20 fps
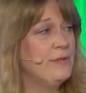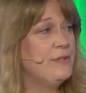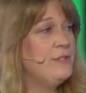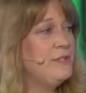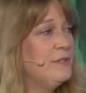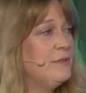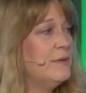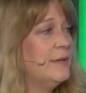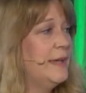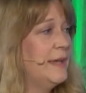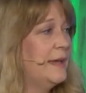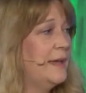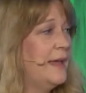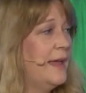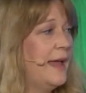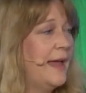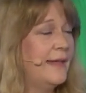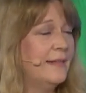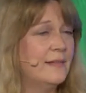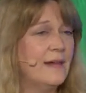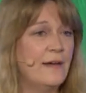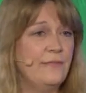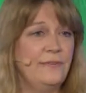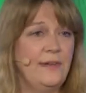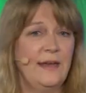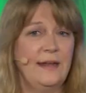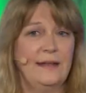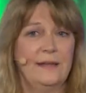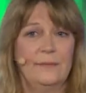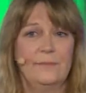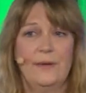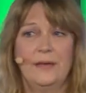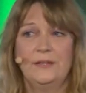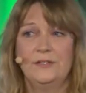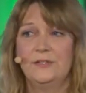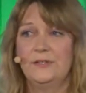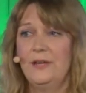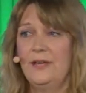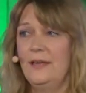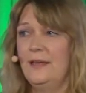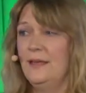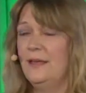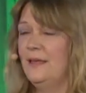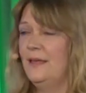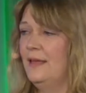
doing at Lafayette Elementary,